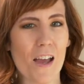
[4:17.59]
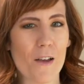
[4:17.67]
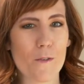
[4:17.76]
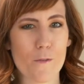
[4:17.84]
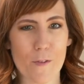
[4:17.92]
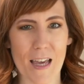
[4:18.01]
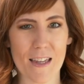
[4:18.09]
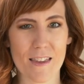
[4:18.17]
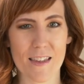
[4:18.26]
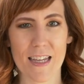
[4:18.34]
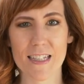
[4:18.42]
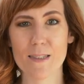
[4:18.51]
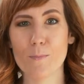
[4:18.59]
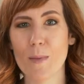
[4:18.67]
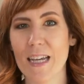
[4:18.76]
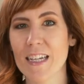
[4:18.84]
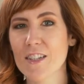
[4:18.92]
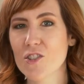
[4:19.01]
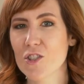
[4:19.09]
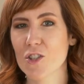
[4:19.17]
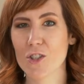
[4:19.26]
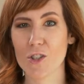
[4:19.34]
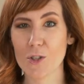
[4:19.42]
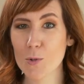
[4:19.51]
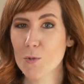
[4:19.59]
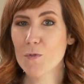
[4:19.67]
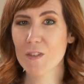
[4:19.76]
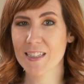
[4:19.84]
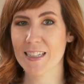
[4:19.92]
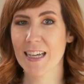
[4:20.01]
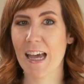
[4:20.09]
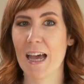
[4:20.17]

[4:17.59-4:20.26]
Fifth is making sure you visit